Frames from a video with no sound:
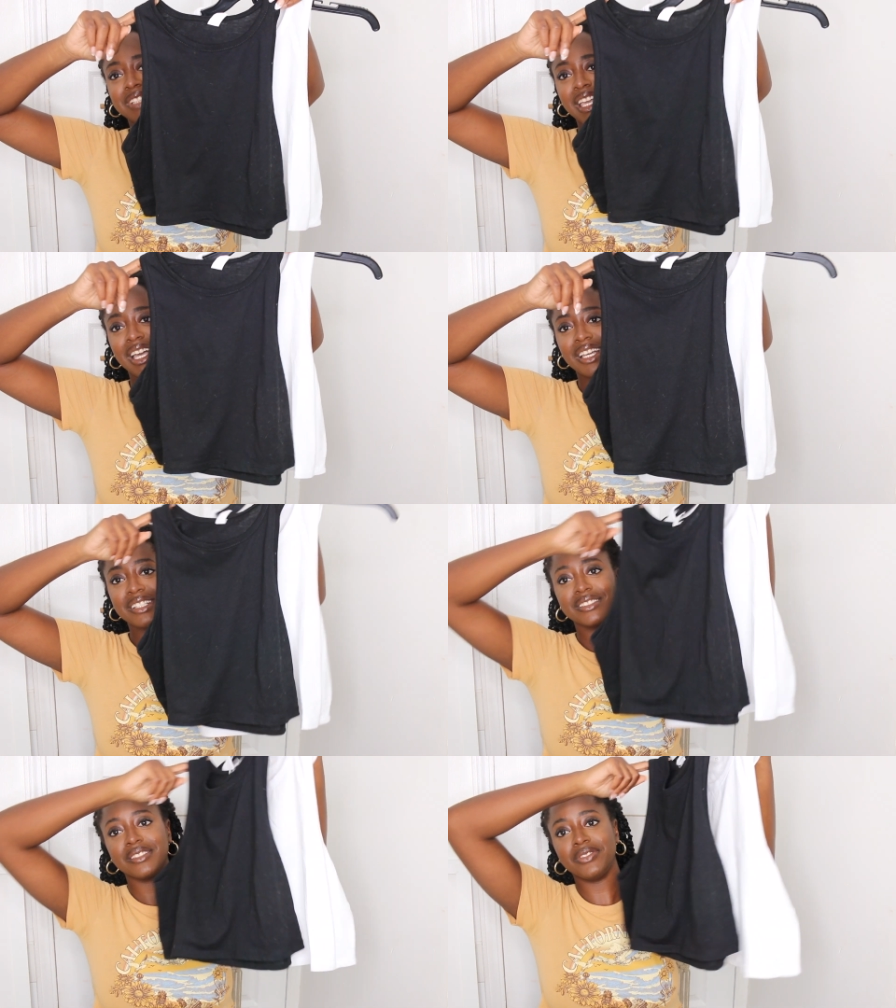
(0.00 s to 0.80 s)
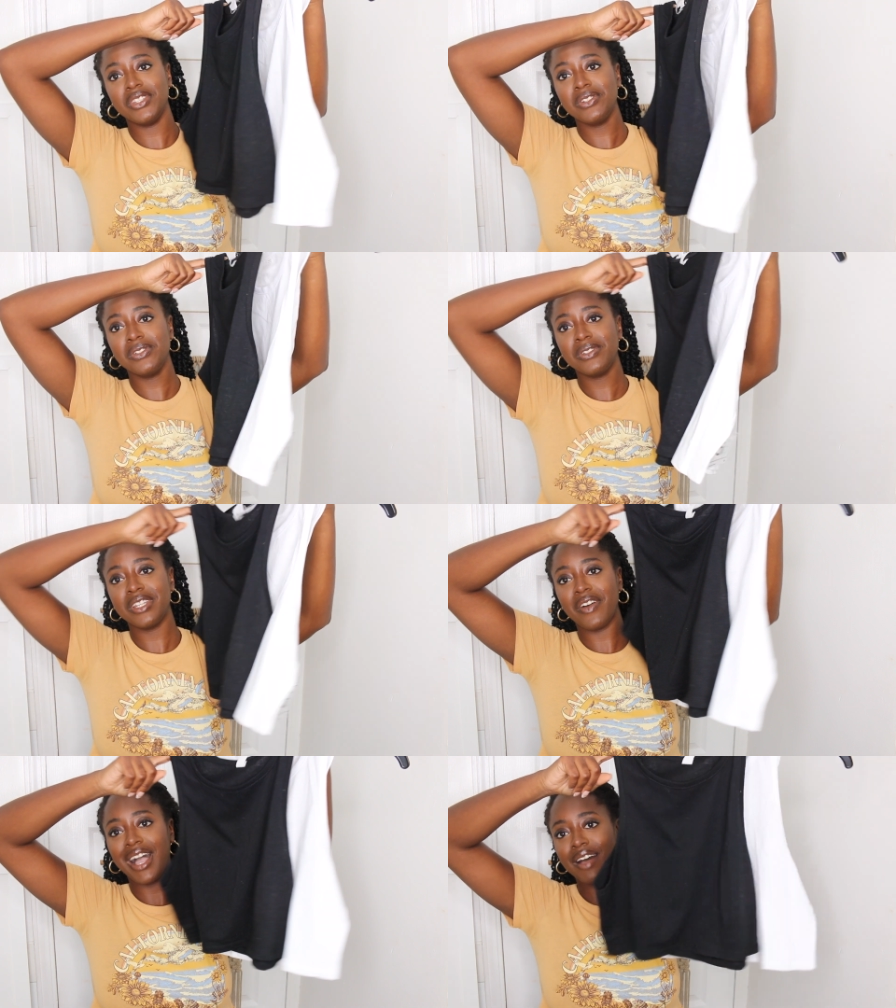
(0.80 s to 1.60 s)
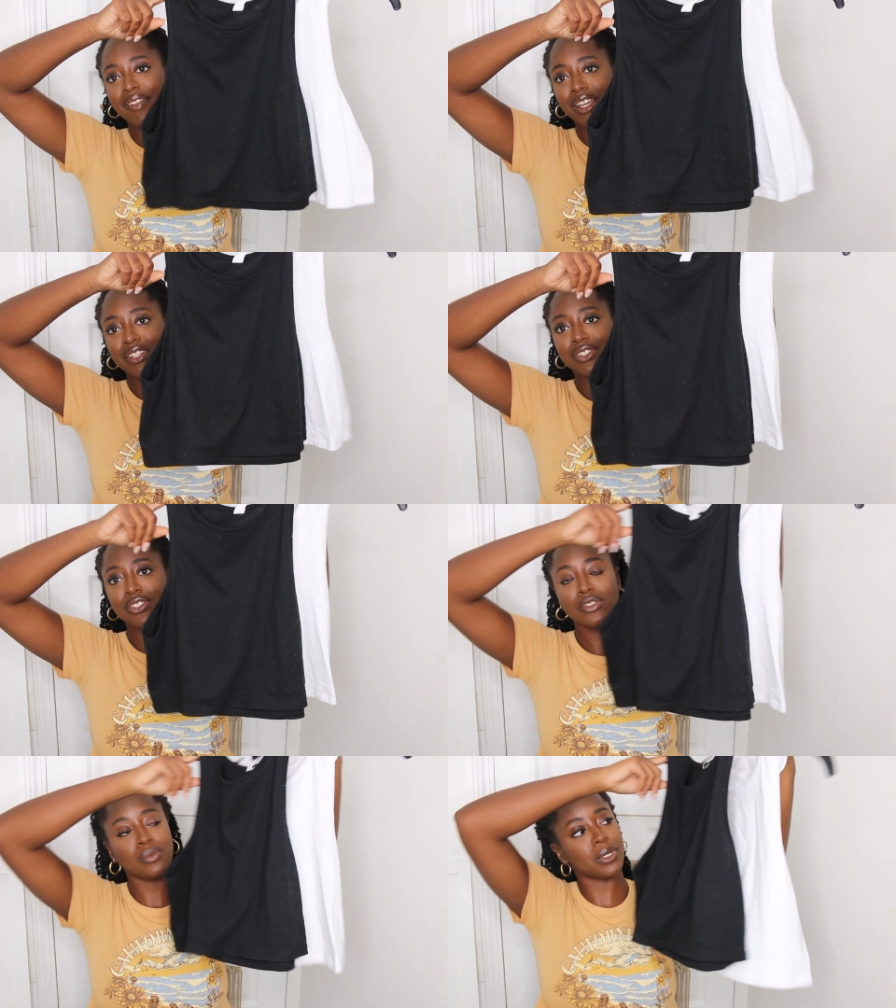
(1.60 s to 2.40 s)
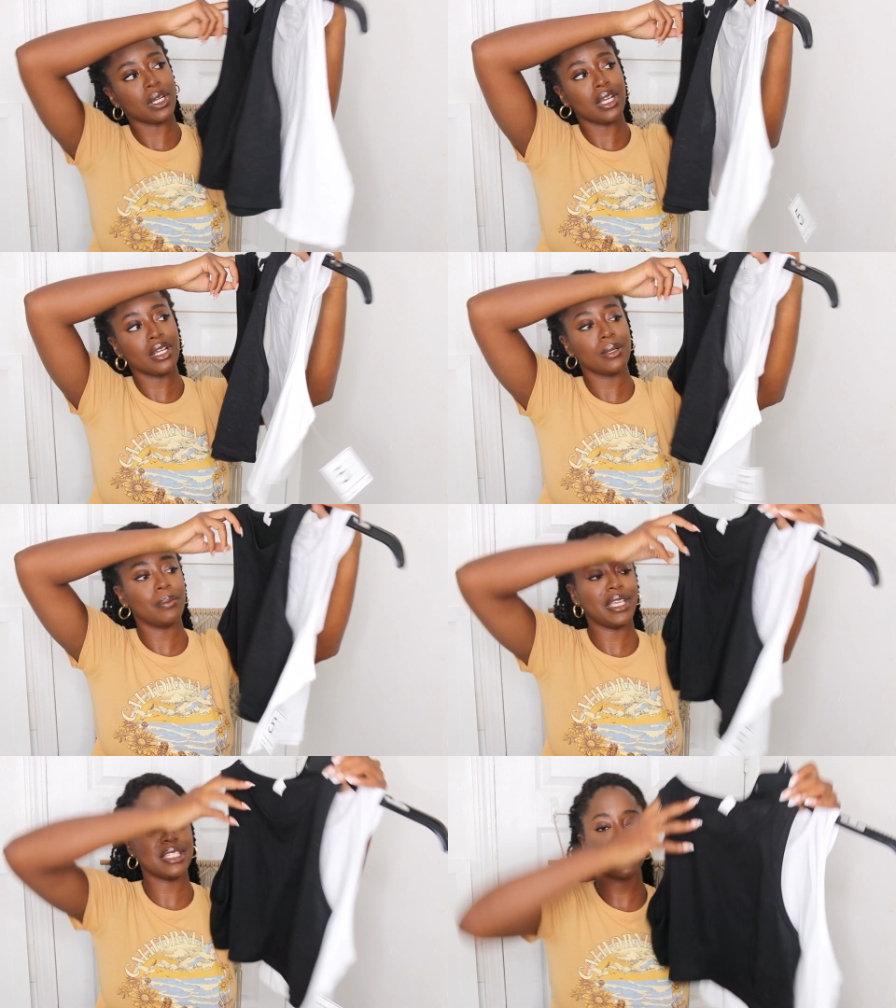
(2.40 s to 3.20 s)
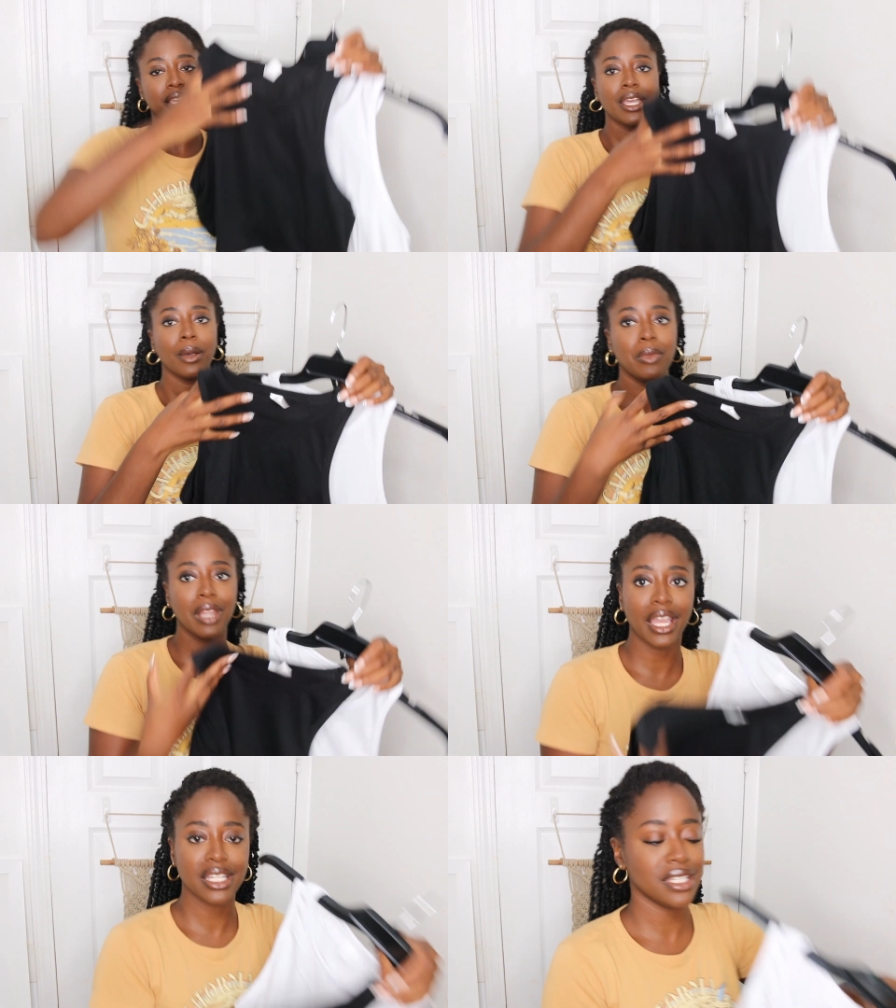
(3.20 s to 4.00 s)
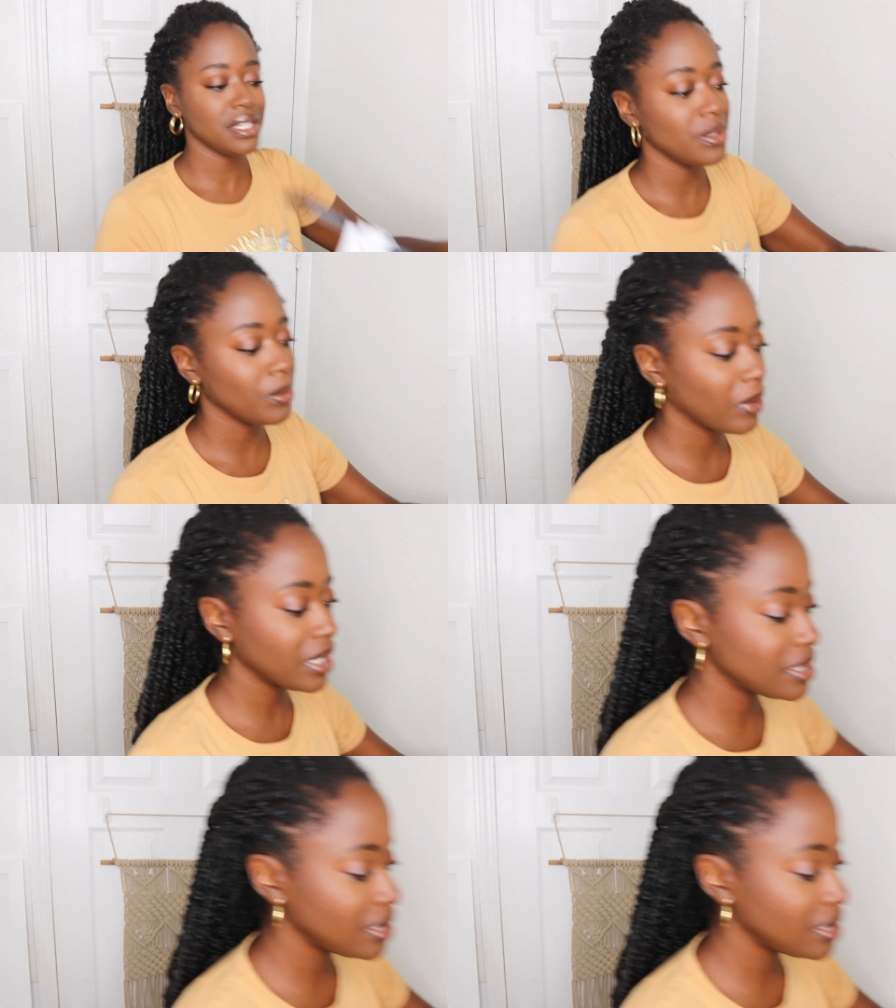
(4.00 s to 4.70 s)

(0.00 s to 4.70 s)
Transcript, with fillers: yeah, if you don't have like a super basic black tee, white